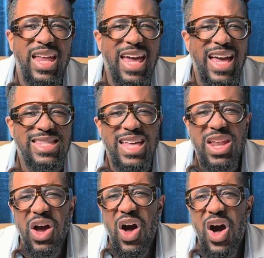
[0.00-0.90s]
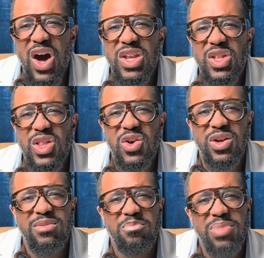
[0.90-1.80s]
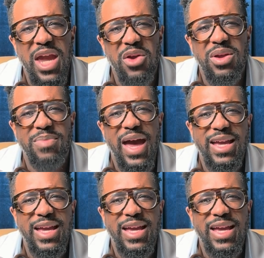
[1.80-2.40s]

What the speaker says: it has that odd look peering back